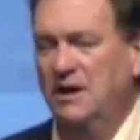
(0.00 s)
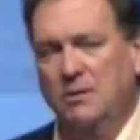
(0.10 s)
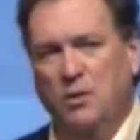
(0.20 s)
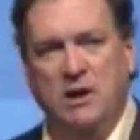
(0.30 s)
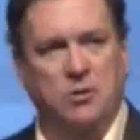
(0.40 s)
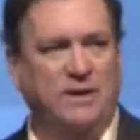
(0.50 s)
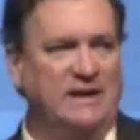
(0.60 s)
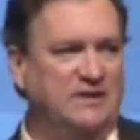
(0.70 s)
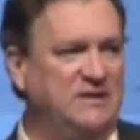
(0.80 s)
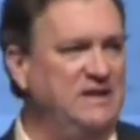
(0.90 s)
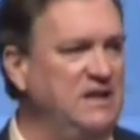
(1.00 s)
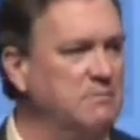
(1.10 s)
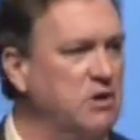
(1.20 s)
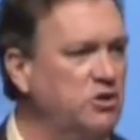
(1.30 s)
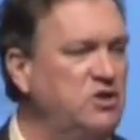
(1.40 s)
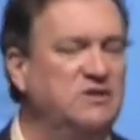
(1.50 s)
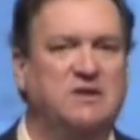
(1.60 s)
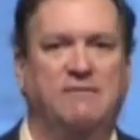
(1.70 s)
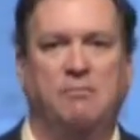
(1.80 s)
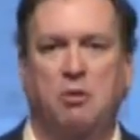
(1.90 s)
And we are witnessing the
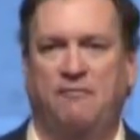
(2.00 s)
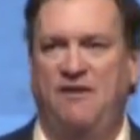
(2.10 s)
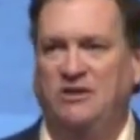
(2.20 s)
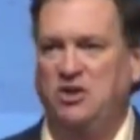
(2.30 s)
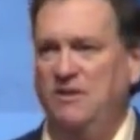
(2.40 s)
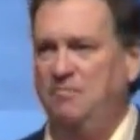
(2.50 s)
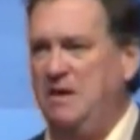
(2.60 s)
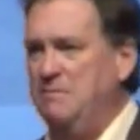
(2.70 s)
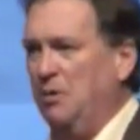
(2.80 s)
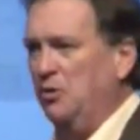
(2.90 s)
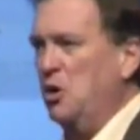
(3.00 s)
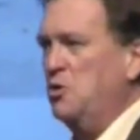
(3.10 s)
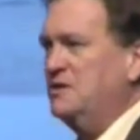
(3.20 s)
emergence of a profession of people known